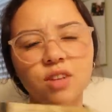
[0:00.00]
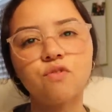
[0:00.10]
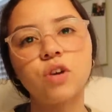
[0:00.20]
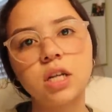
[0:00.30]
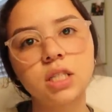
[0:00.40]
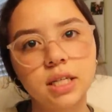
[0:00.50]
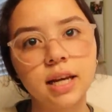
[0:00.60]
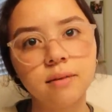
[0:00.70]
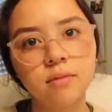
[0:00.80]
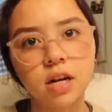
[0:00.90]
the real
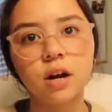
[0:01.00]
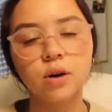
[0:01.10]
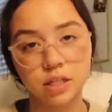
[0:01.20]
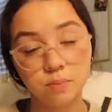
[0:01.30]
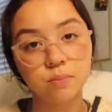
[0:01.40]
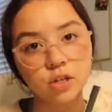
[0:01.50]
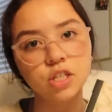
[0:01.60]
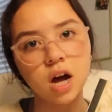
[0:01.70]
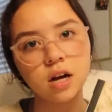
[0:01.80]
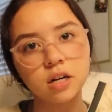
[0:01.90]
tea you know because
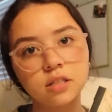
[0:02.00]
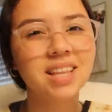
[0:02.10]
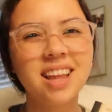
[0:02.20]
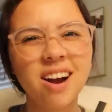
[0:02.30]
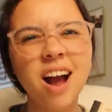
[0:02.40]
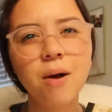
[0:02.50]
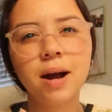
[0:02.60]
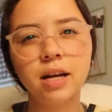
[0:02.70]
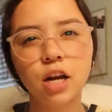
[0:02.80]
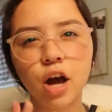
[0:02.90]
BookTokers they're how
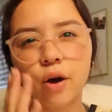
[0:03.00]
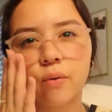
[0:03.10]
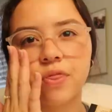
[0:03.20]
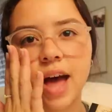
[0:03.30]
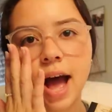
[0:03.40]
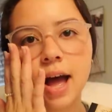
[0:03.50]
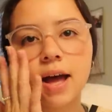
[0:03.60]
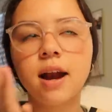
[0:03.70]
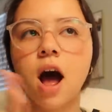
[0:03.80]
i know that and,